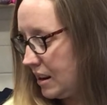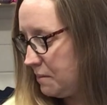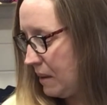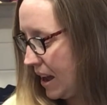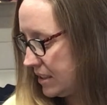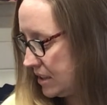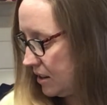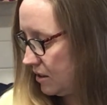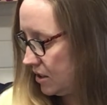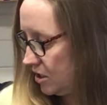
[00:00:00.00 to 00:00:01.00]
And Max
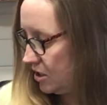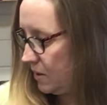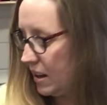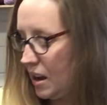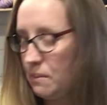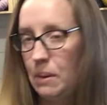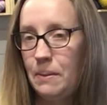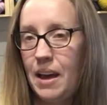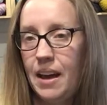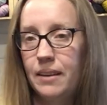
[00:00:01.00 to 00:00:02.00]
here is chewing on my
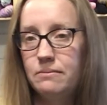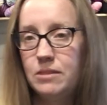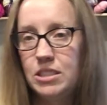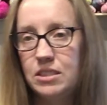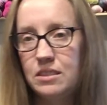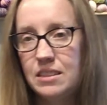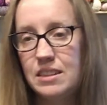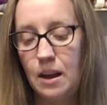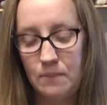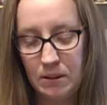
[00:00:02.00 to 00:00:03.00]
bag, which does
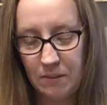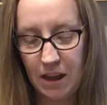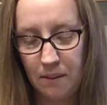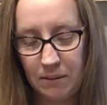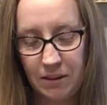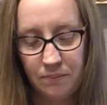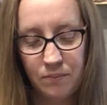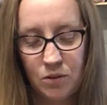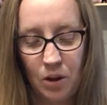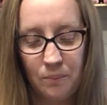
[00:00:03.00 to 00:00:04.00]
not make me happy.
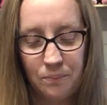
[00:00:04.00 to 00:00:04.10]
So